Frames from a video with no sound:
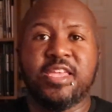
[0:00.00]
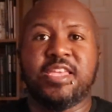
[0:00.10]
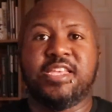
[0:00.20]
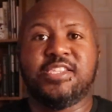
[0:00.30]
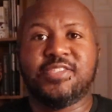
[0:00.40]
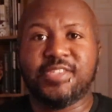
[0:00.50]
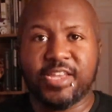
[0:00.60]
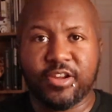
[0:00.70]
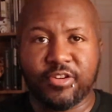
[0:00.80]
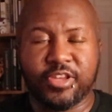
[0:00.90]
he's
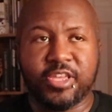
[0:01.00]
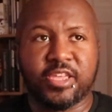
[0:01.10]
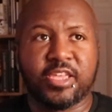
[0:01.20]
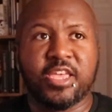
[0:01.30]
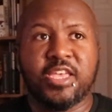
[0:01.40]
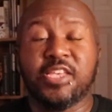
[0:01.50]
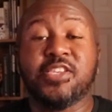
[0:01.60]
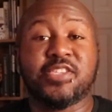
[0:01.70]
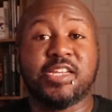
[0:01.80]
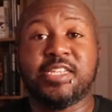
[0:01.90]
daring,
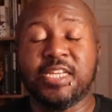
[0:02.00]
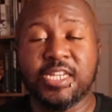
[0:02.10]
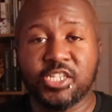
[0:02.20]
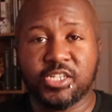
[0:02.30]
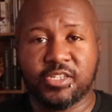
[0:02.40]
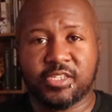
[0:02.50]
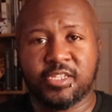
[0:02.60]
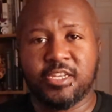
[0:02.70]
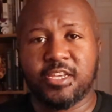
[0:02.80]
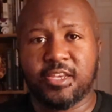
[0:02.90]
he's attention
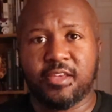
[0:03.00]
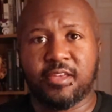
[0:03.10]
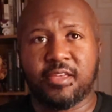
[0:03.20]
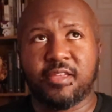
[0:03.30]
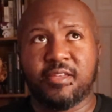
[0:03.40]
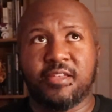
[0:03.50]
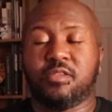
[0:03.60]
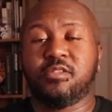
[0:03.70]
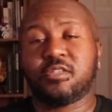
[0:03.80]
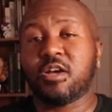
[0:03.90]
seeking,
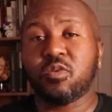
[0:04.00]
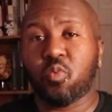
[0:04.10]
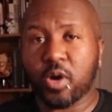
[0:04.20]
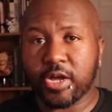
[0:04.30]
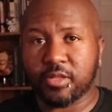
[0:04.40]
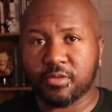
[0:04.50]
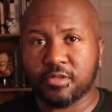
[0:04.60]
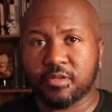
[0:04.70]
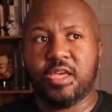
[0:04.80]
he's kind of wild.